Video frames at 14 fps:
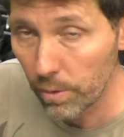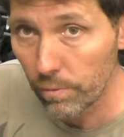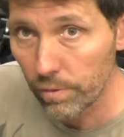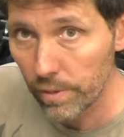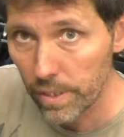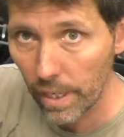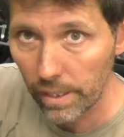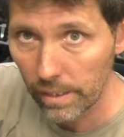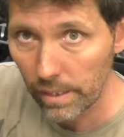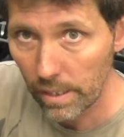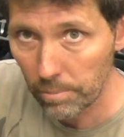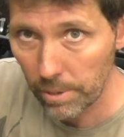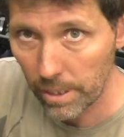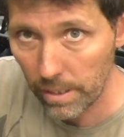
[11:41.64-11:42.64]
good for
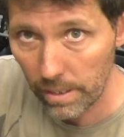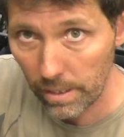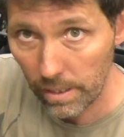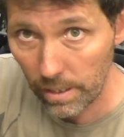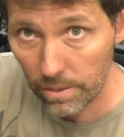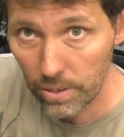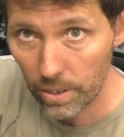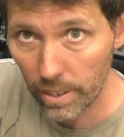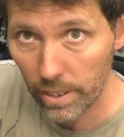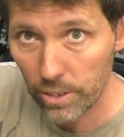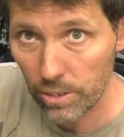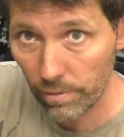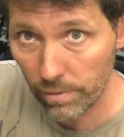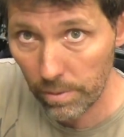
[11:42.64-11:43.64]
taking a bit of the
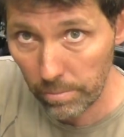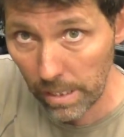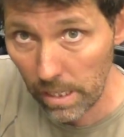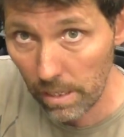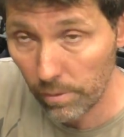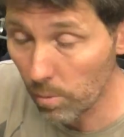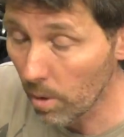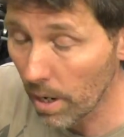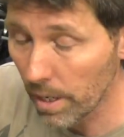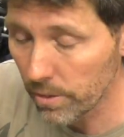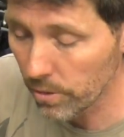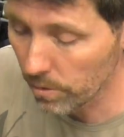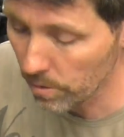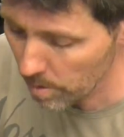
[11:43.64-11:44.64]
insulation off the middle of a wire
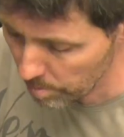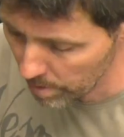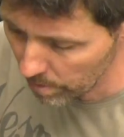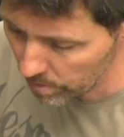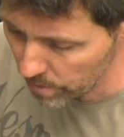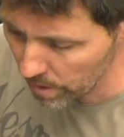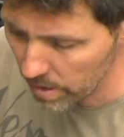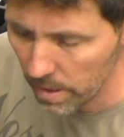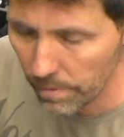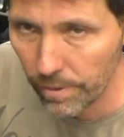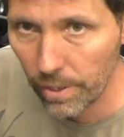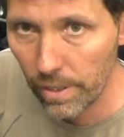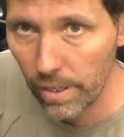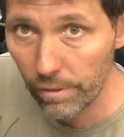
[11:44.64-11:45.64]
too, but I'll just see
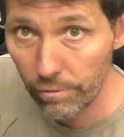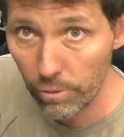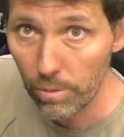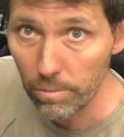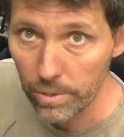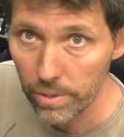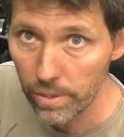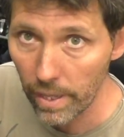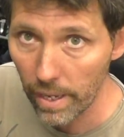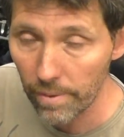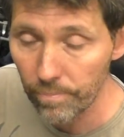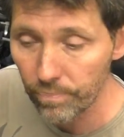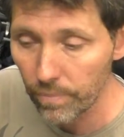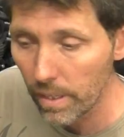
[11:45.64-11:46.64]
if I've got enough room to do
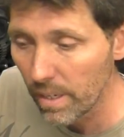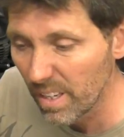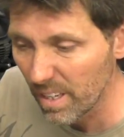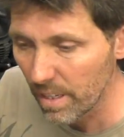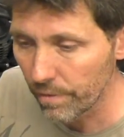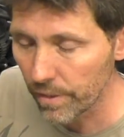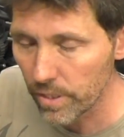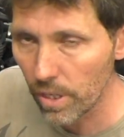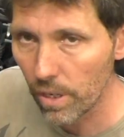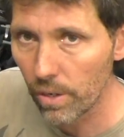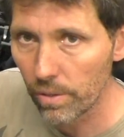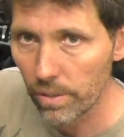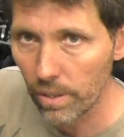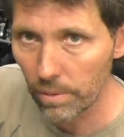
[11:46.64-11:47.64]
that. If I
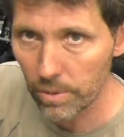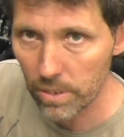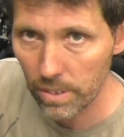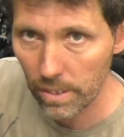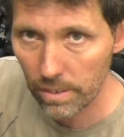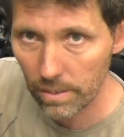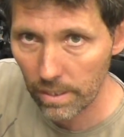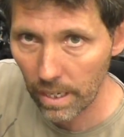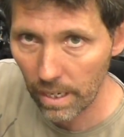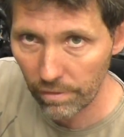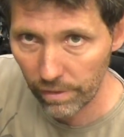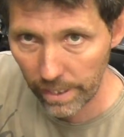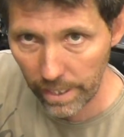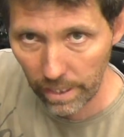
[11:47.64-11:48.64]
don't, I'll just
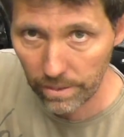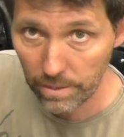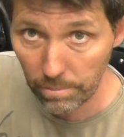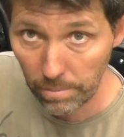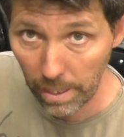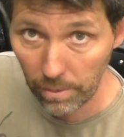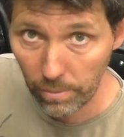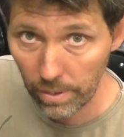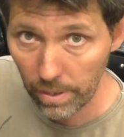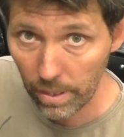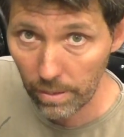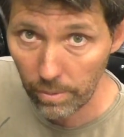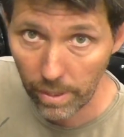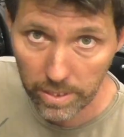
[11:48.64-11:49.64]
carefully cut some back with
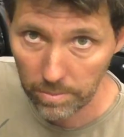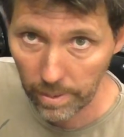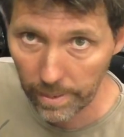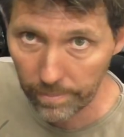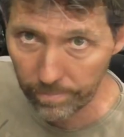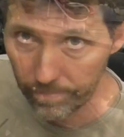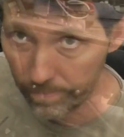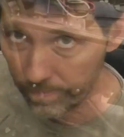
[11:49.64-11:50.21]
a razor blade.